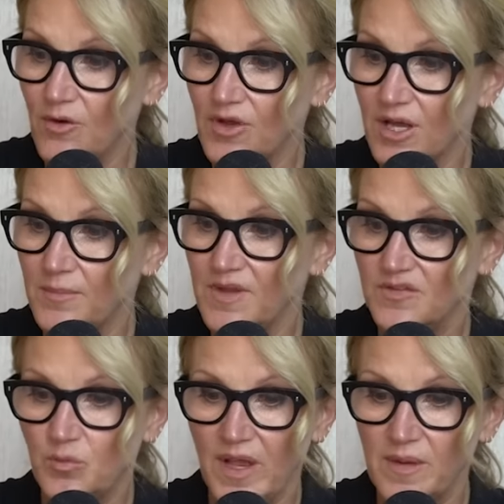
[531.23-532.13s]
outcome
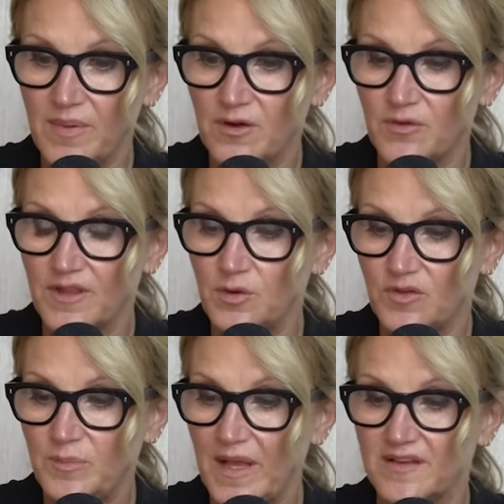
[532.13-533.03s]
is way better than you
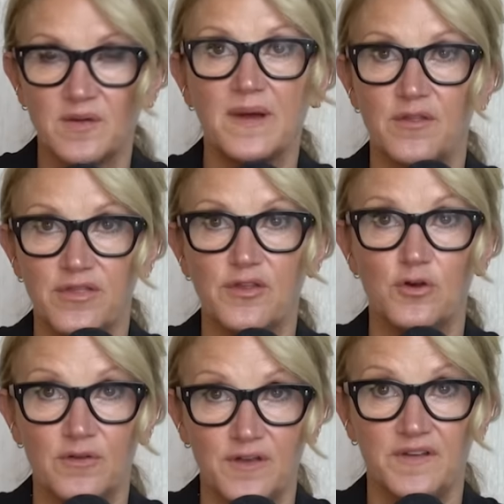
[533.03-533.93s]
expected about a
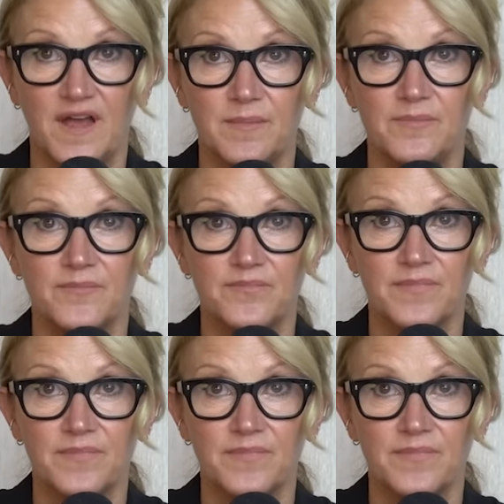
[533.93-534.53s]
third of the time.